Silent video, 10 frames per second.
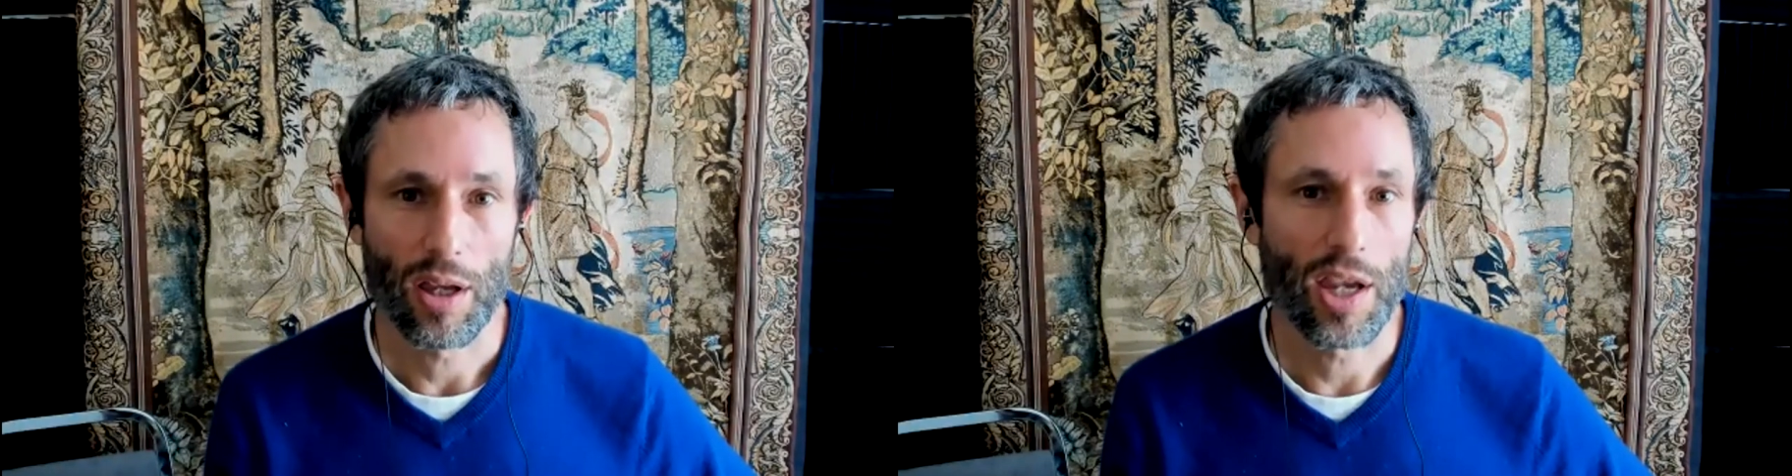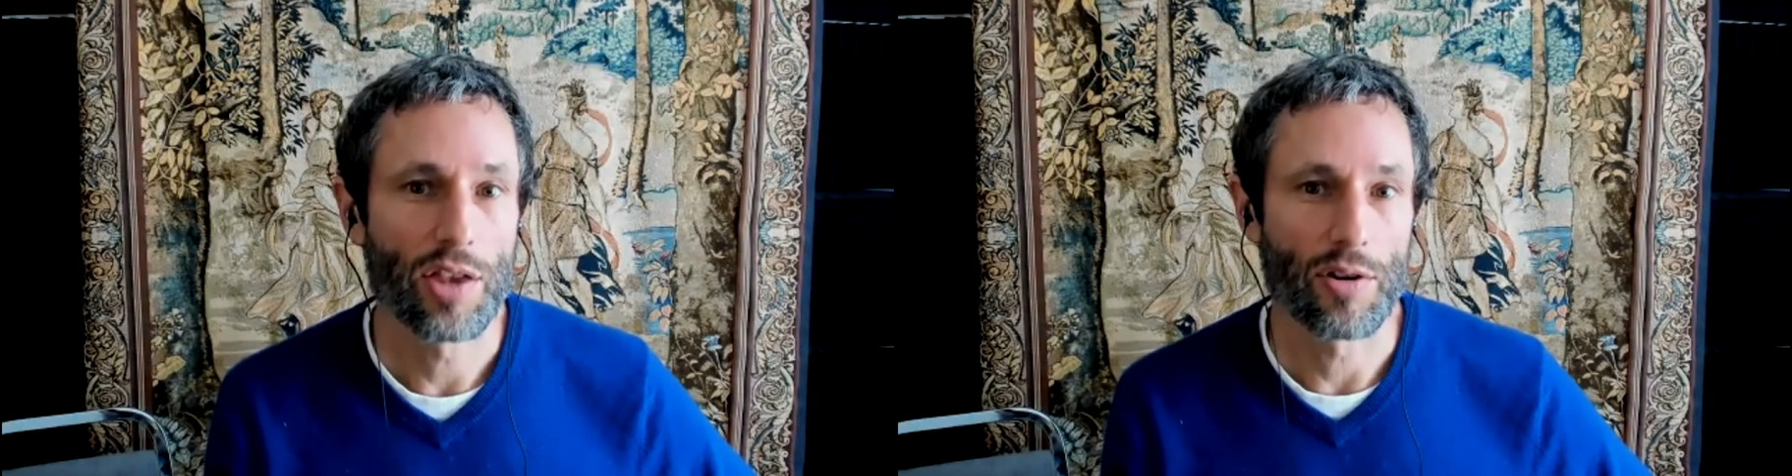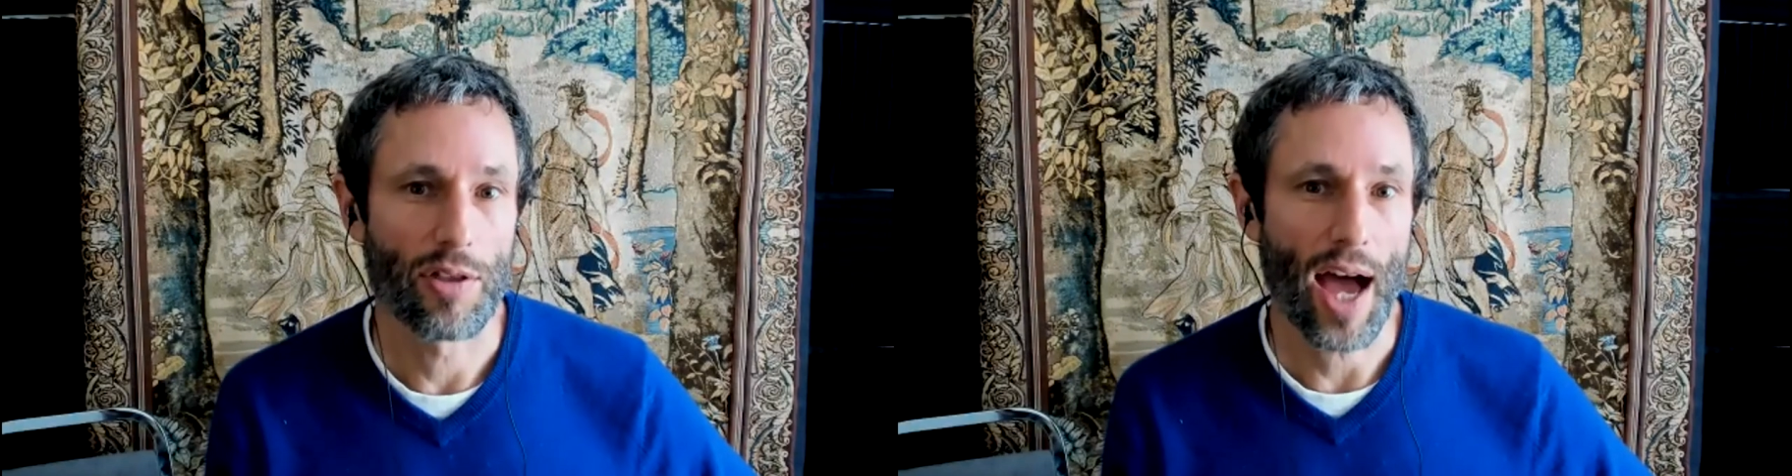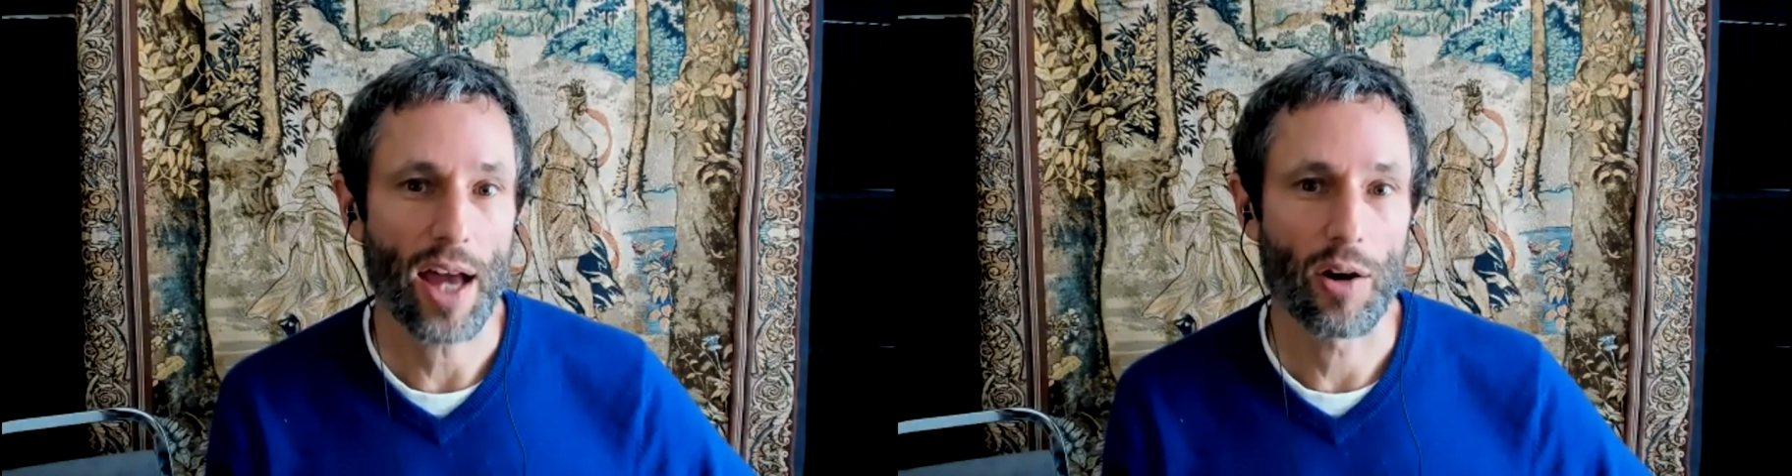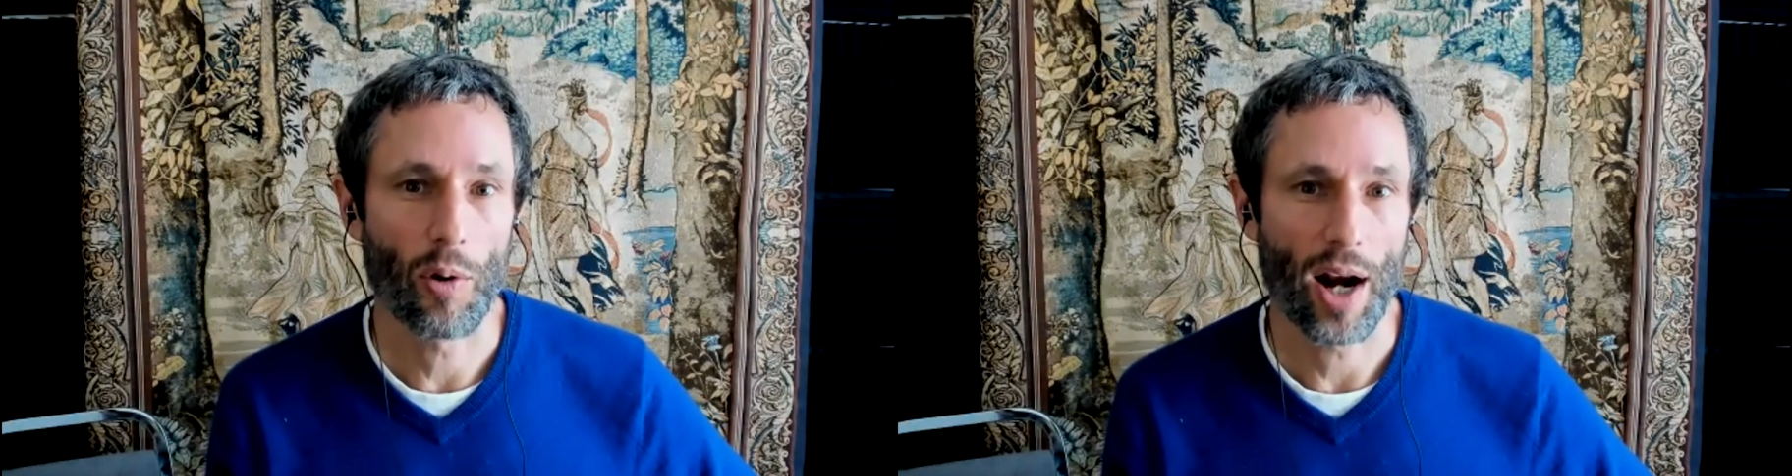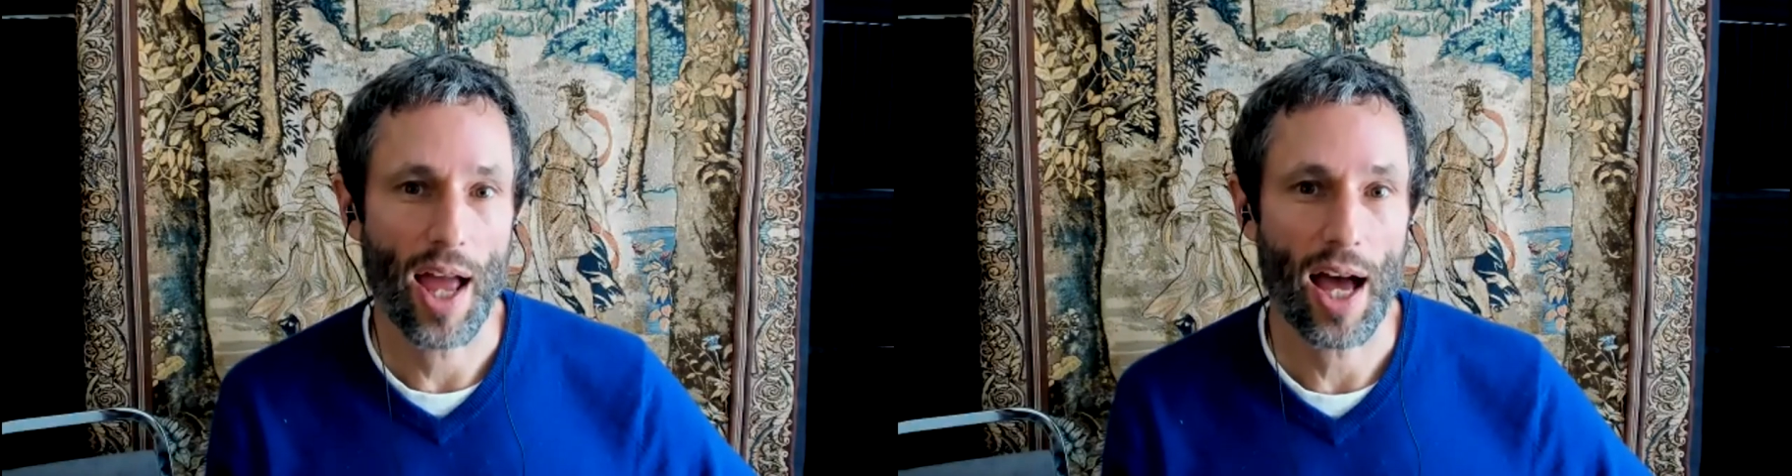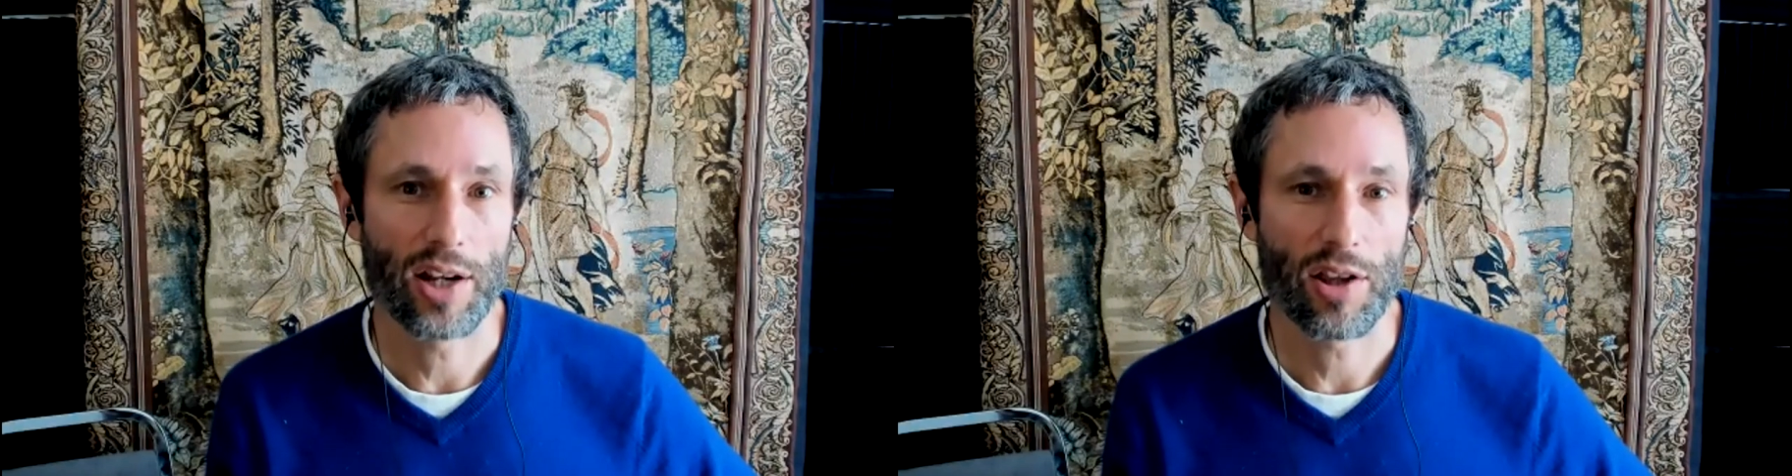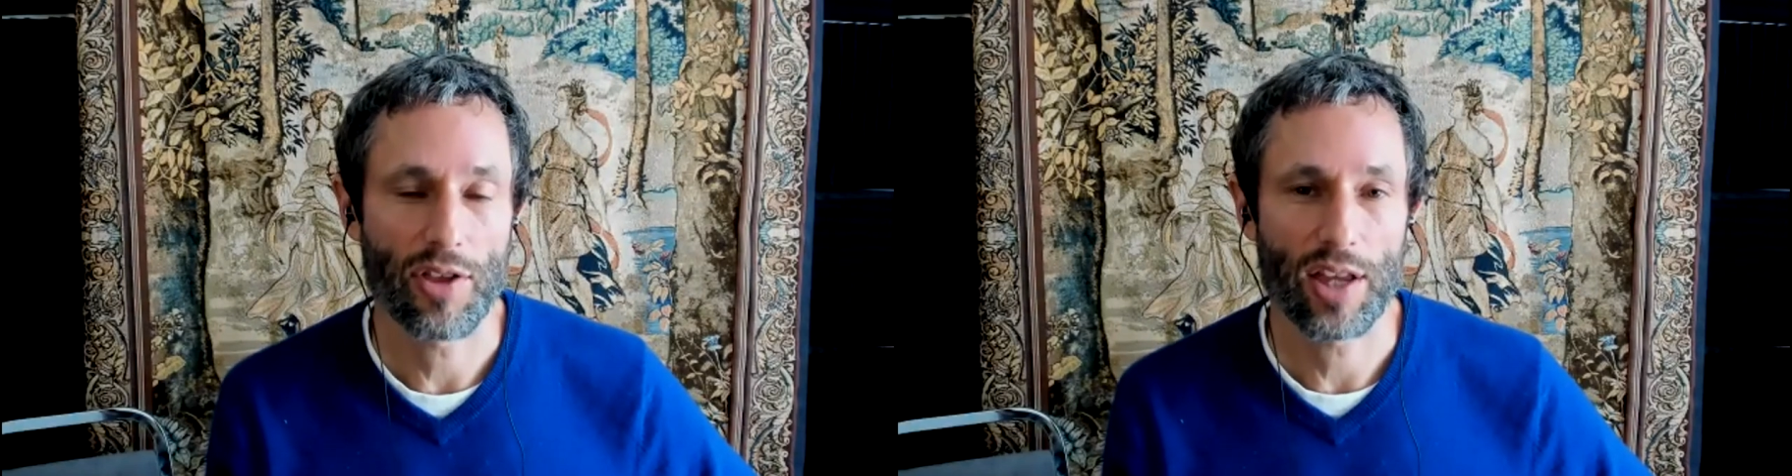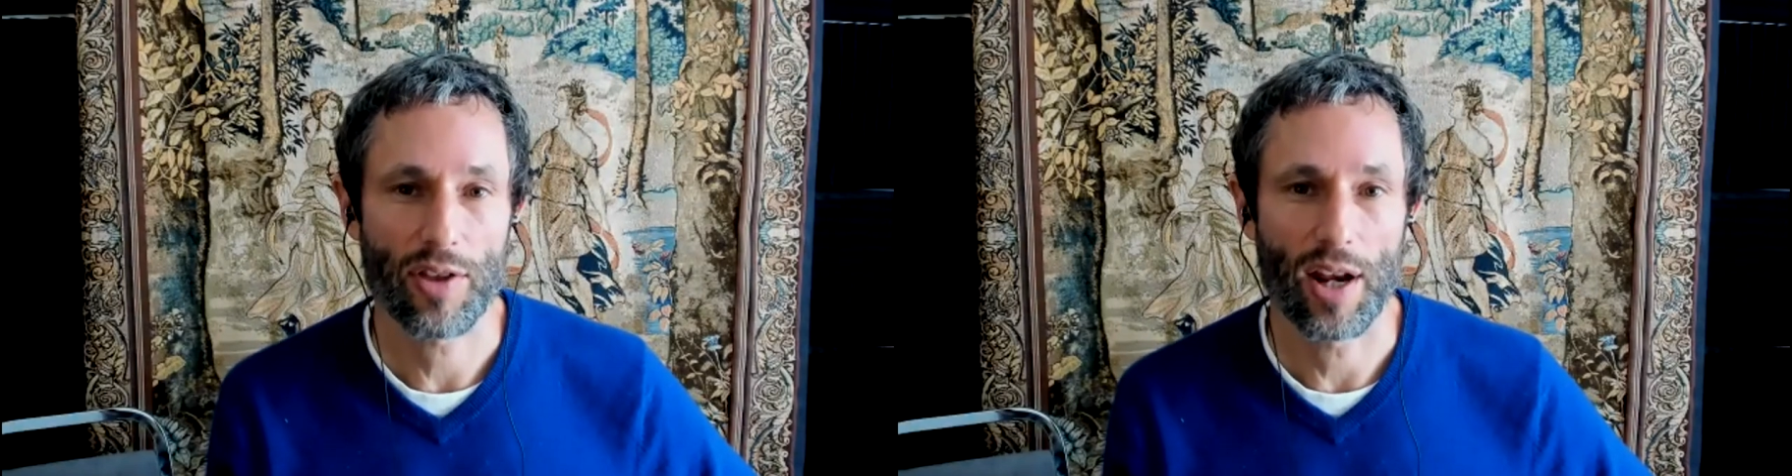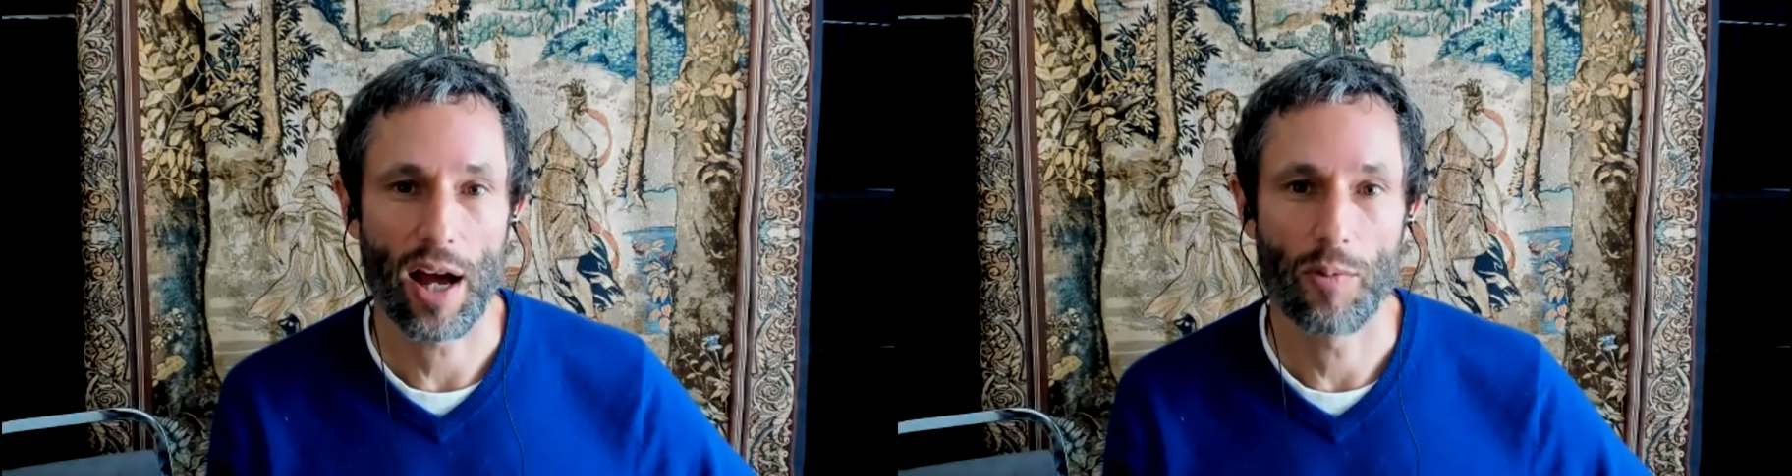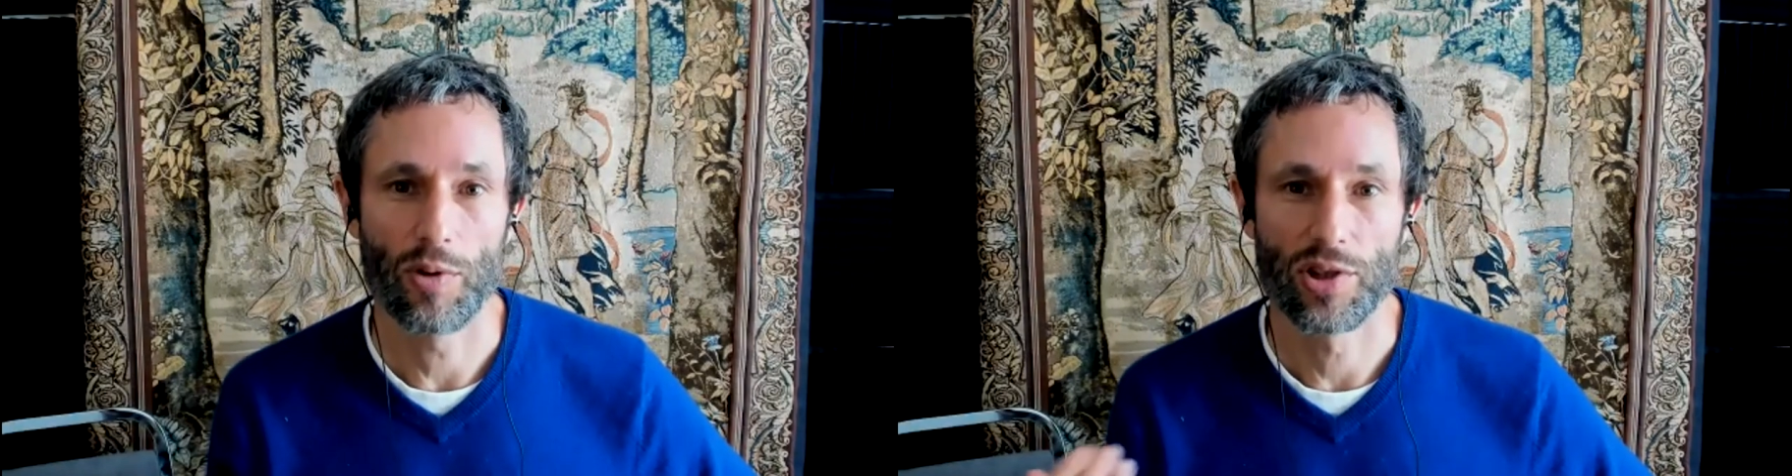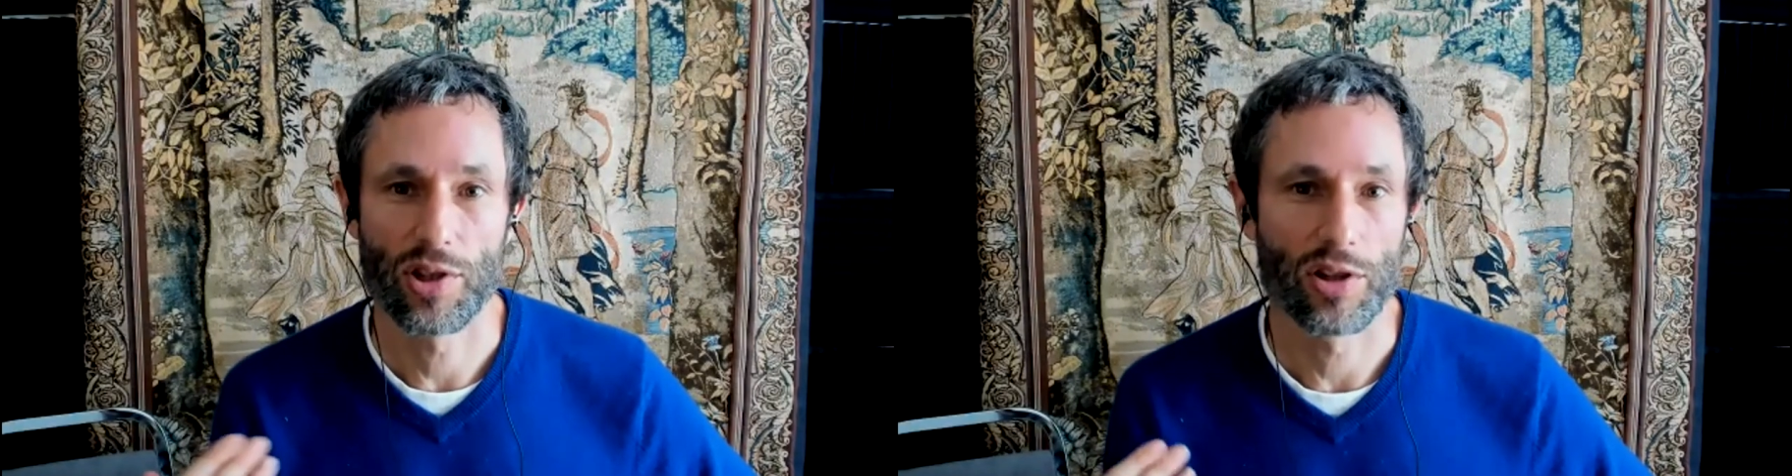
Either that, or I had to think that I was